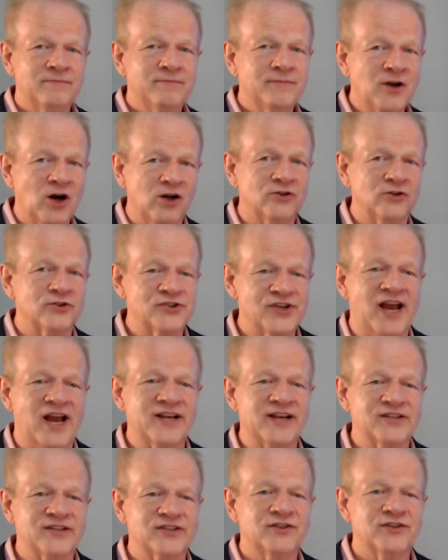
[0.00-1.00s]
Callers
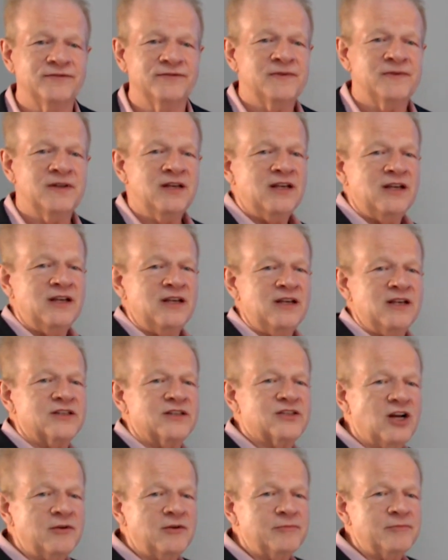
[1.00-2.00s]
ask.
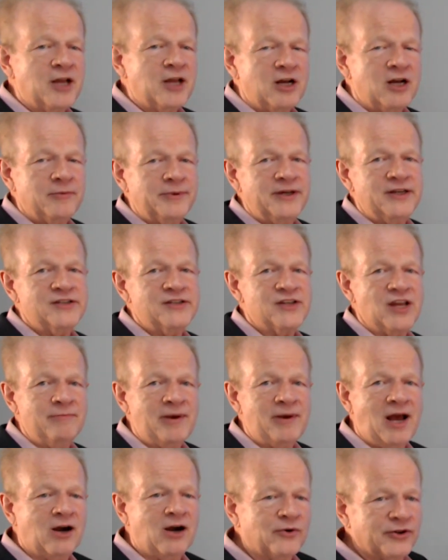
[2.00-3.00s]
Some companies
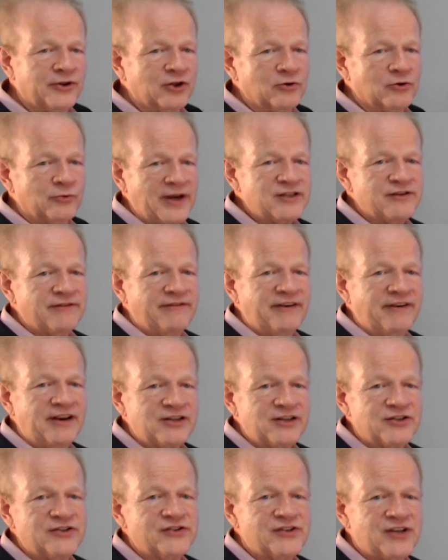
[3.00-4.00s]
empower their
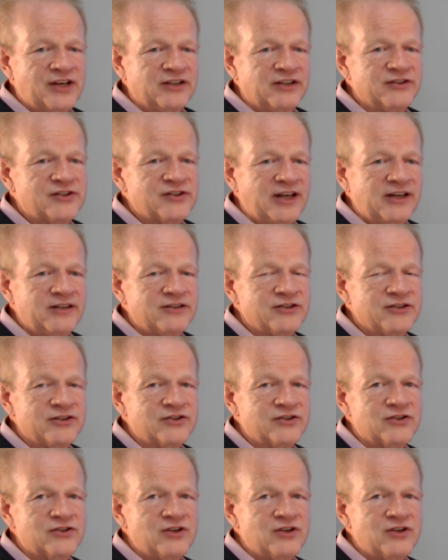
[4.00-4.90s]
reservation sales agents